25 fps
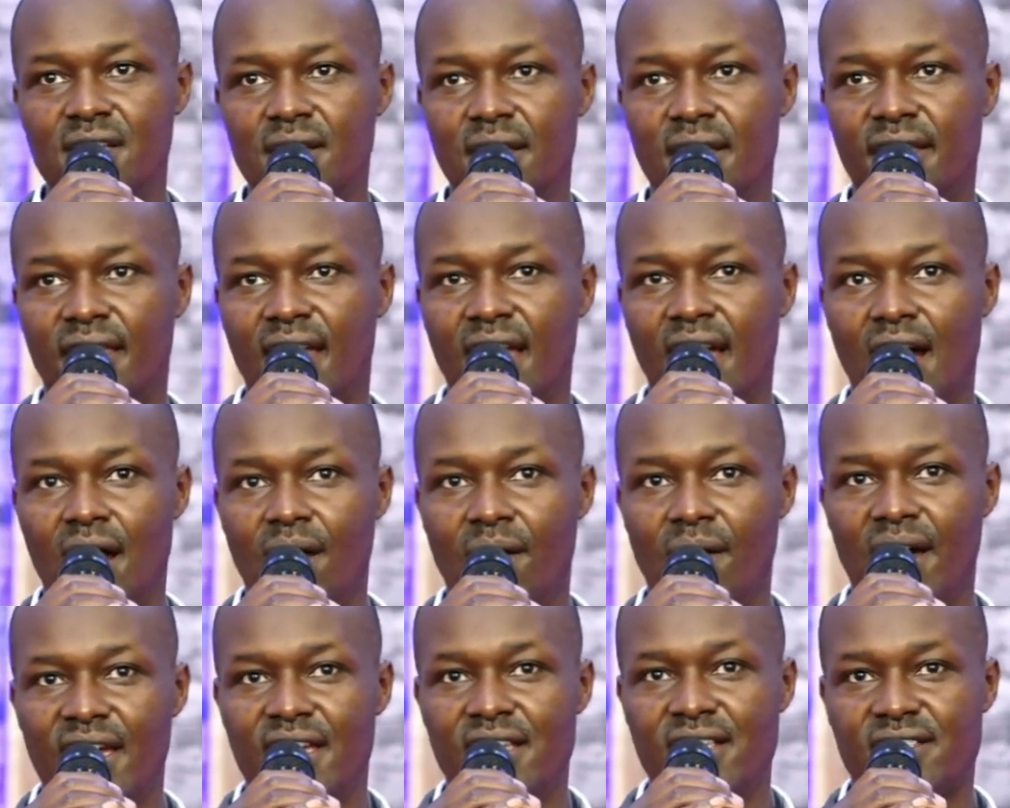the
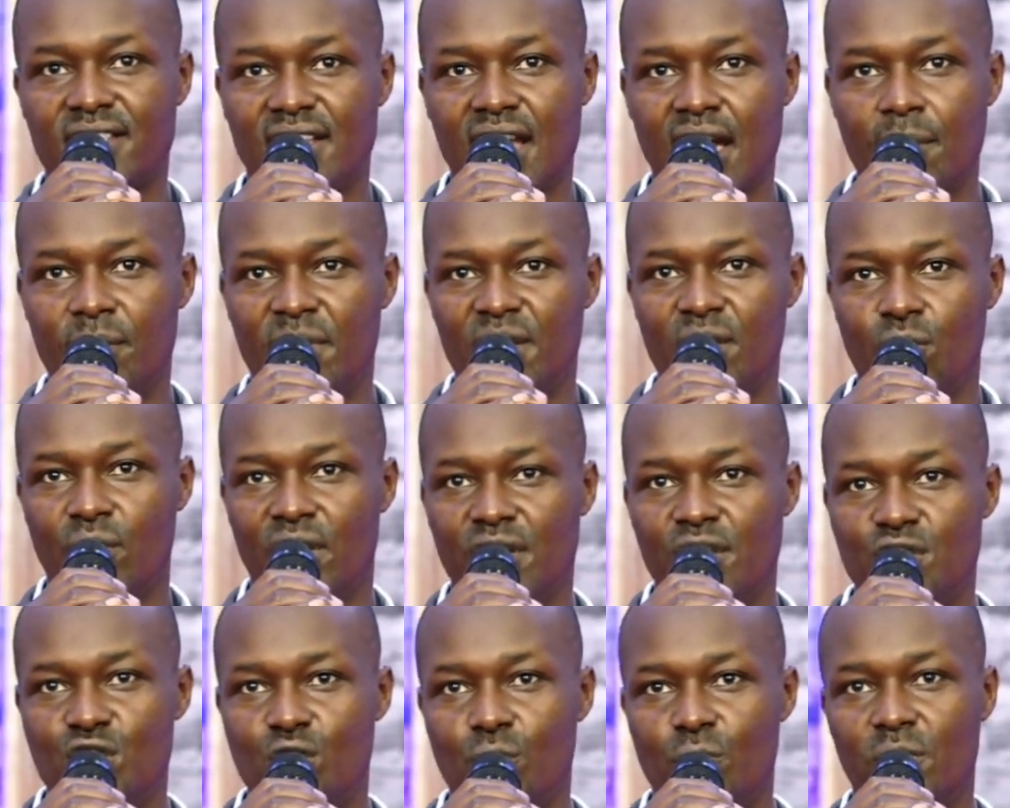hour is coming when
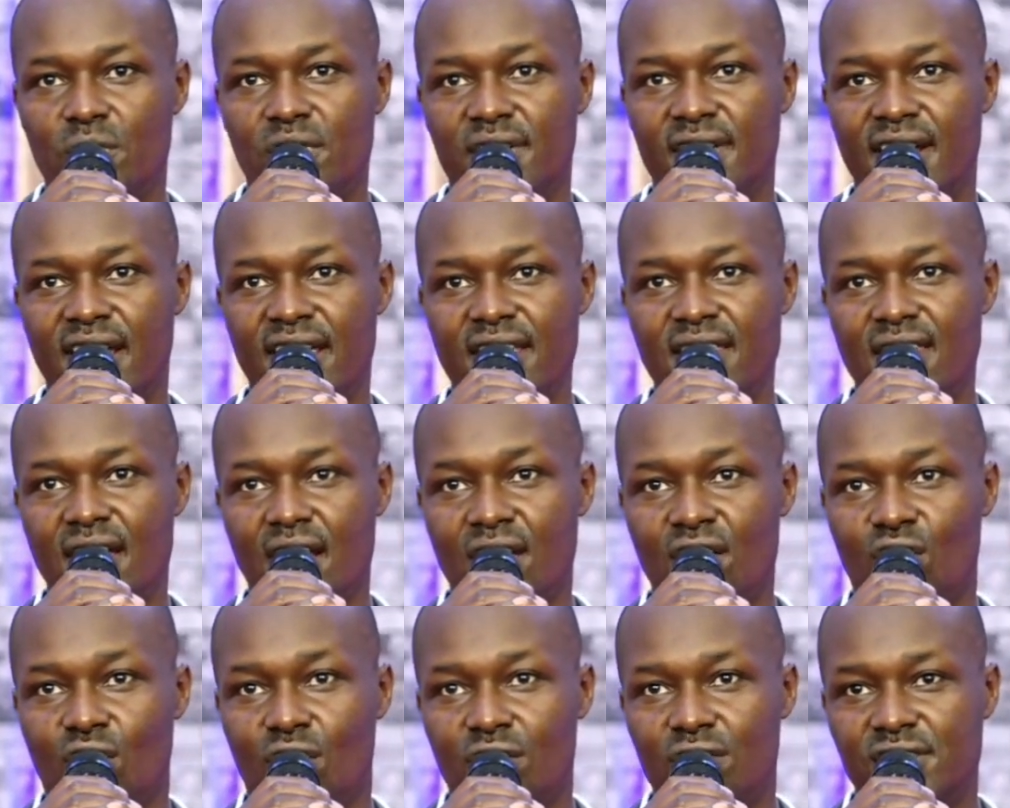you will neither
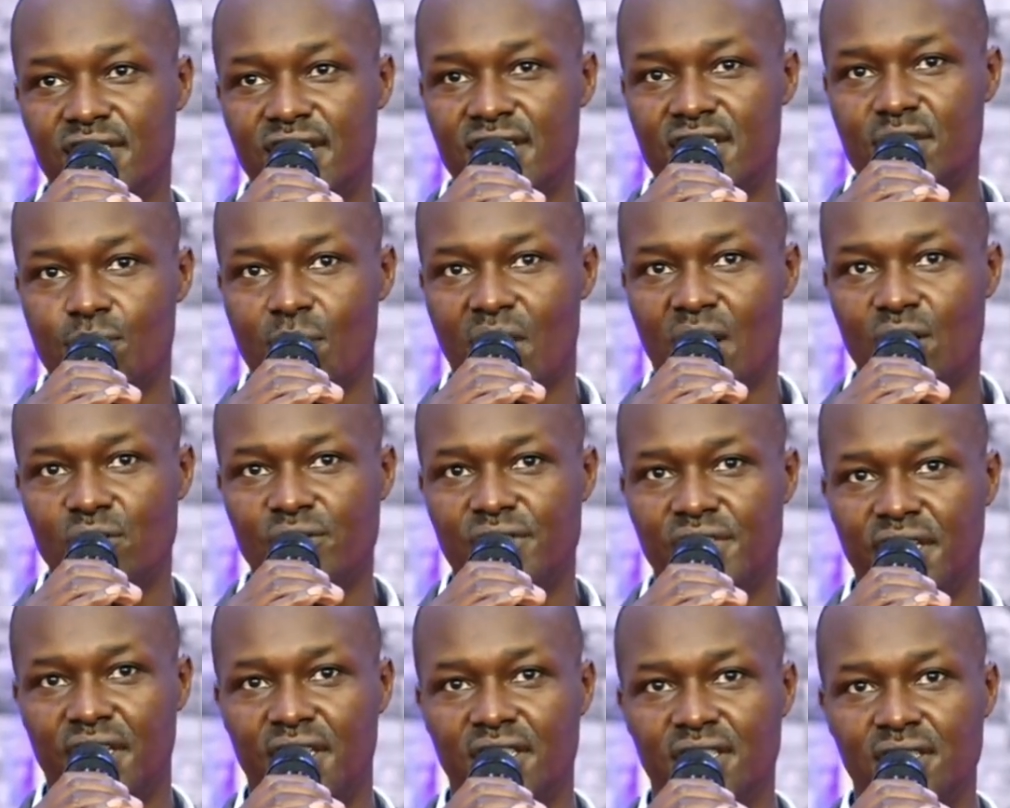know on this
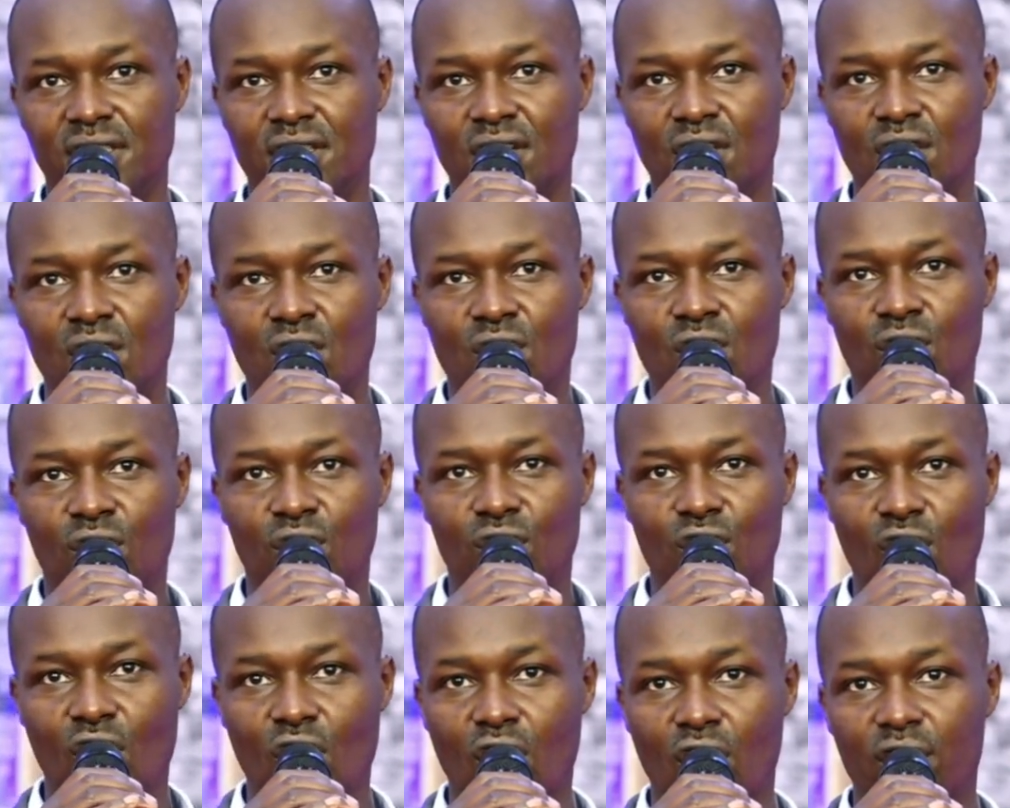mountain
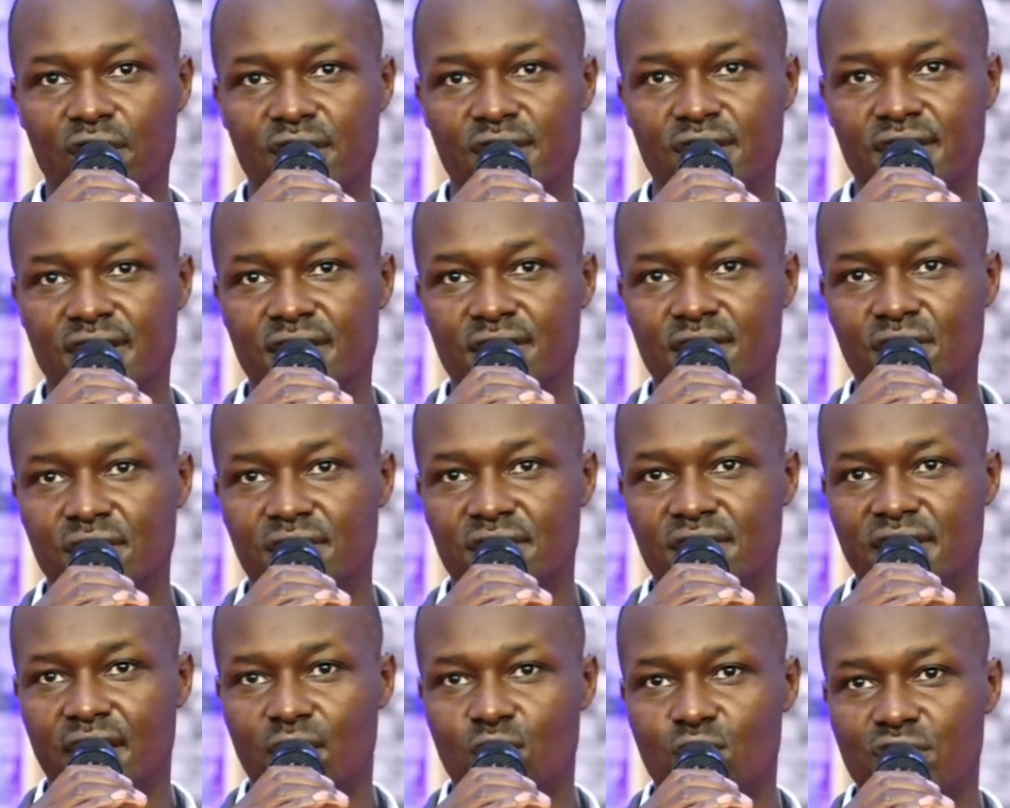nor in, in
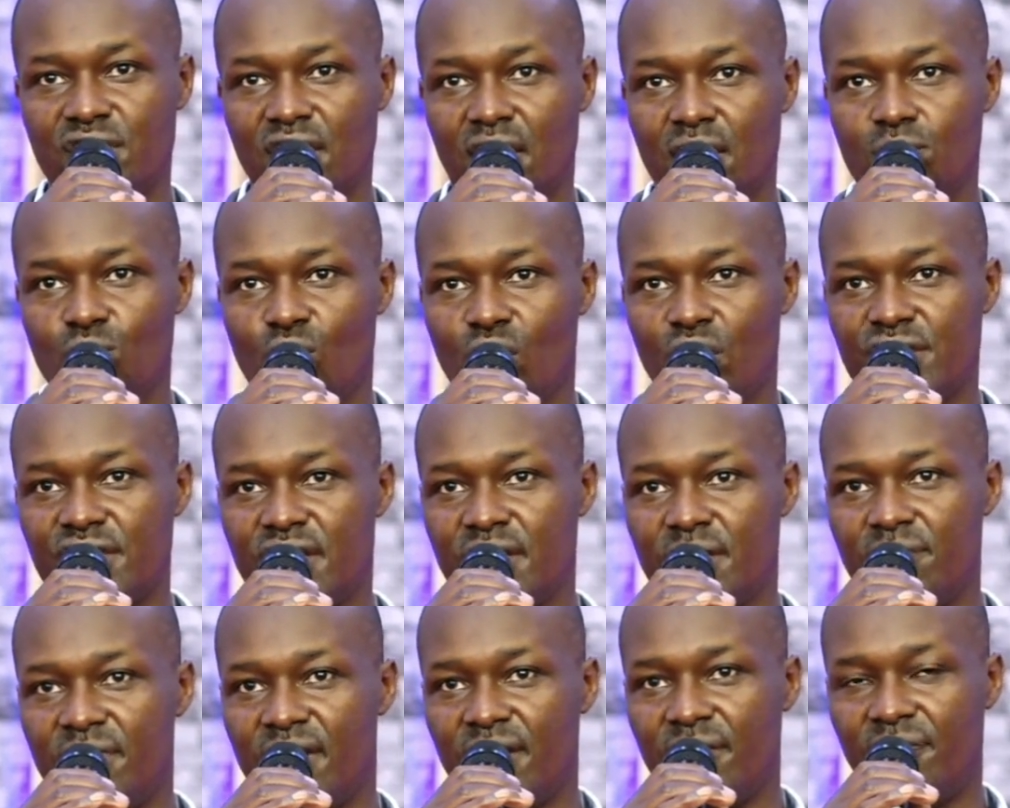Jerusalem
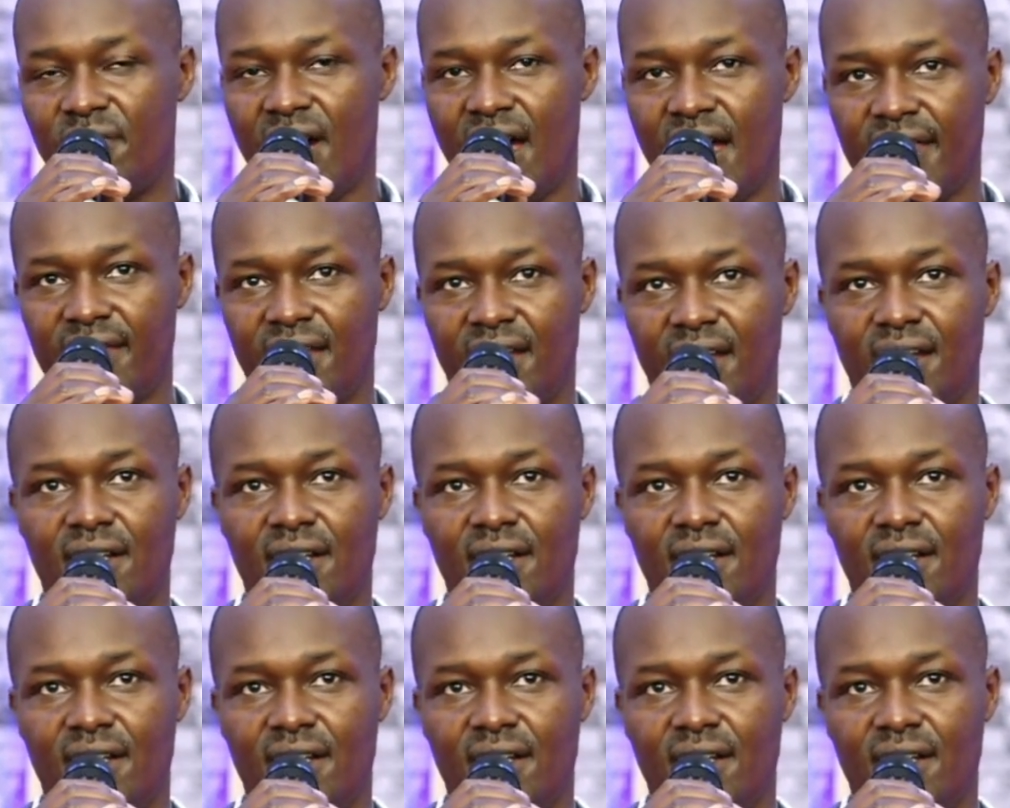worship the Father.